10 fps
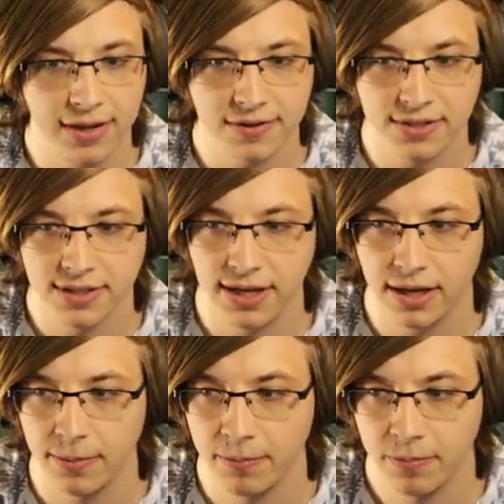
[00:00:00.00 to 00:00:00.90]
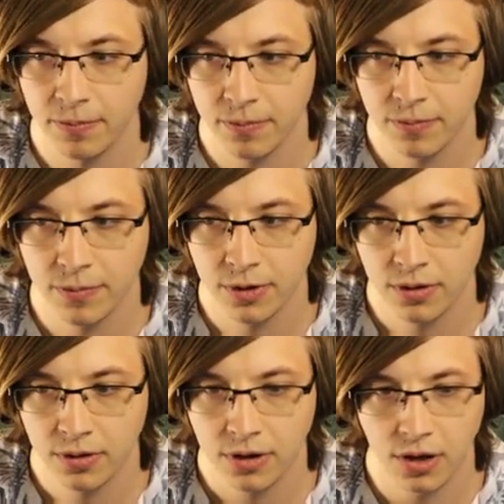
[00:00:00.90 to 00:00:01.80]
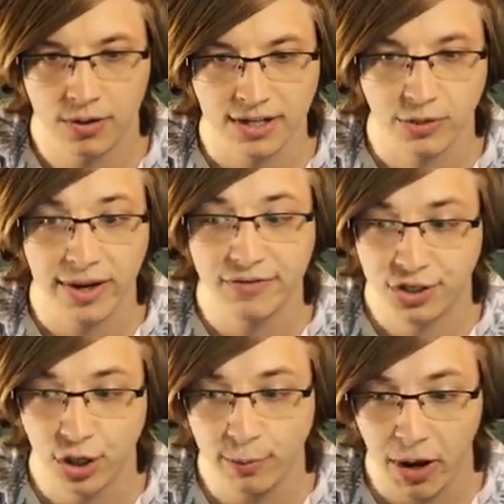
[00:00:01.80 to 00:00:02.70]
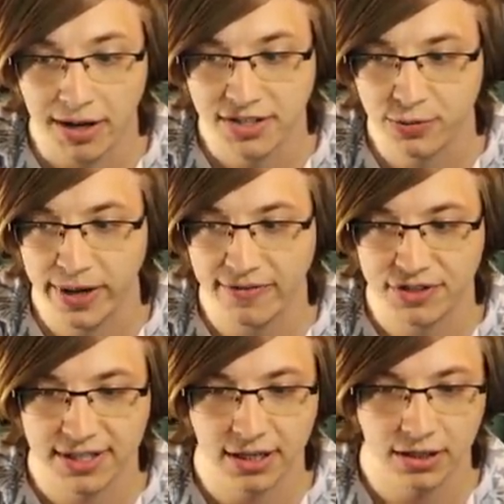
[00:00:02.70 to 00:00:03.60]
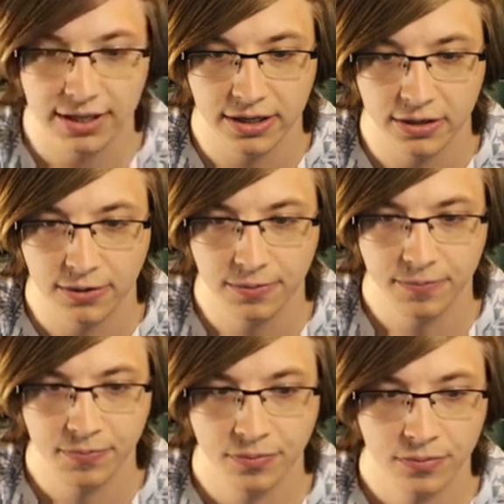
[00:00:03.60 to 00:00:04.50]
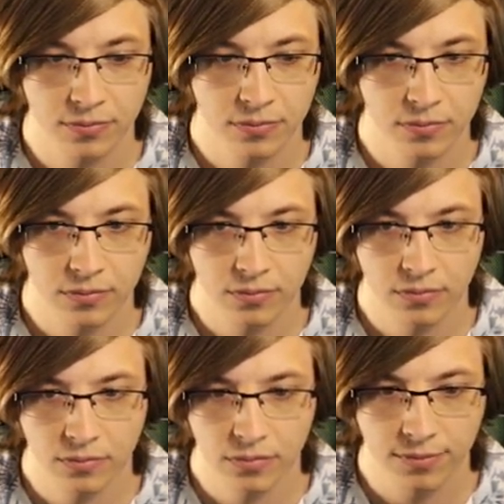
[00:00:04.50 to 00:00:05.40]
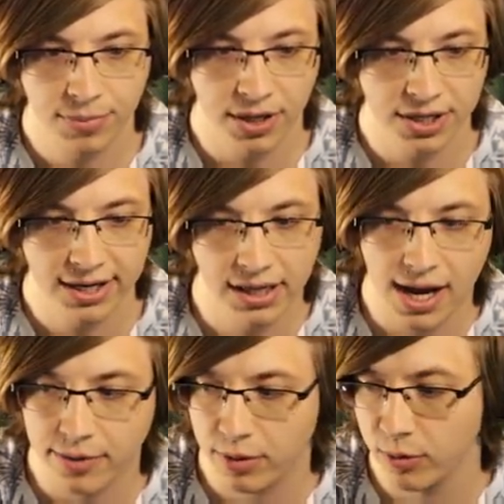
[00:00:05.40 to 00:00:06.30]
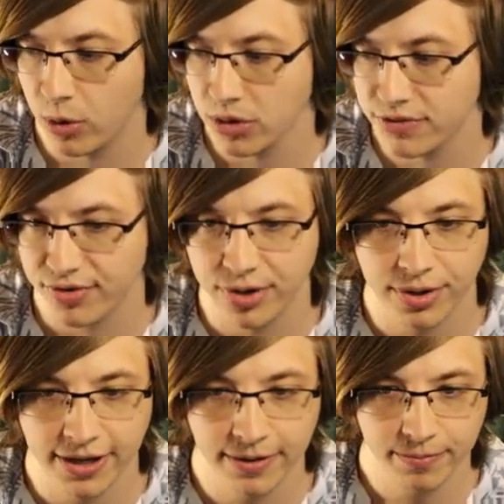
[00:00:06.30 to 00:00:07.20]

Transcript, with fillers: this game. Okay, so we have two bosses we have to kill here. But you get a lot of rewards for doing it.